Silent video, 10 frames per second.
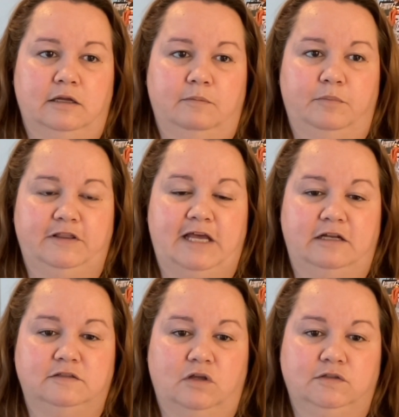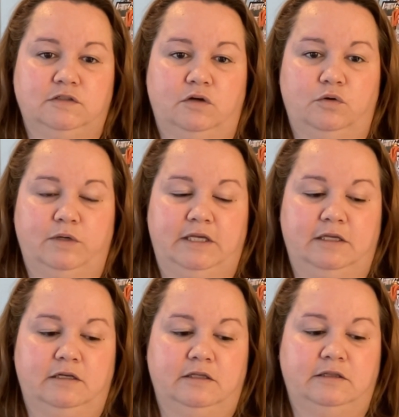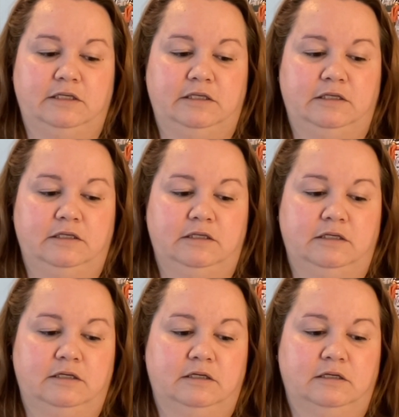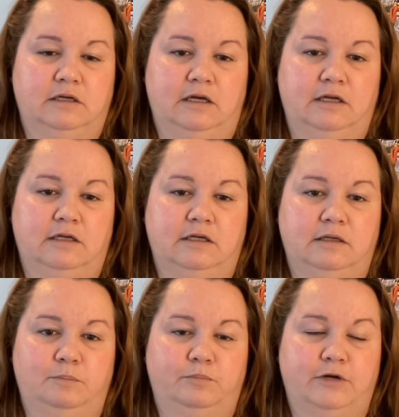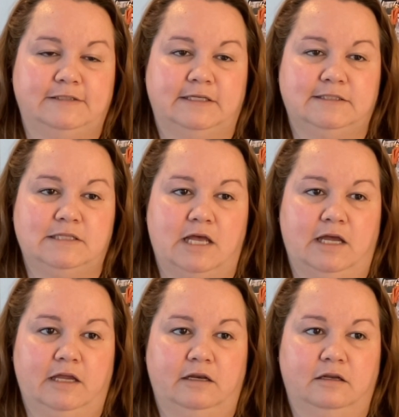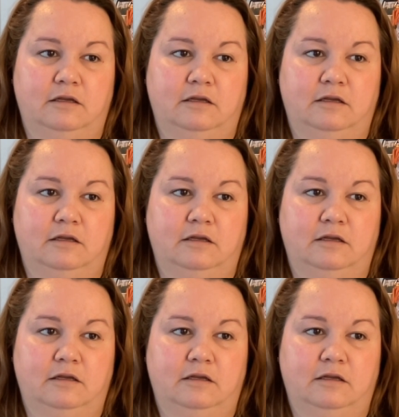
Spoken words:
But that is also in the process slide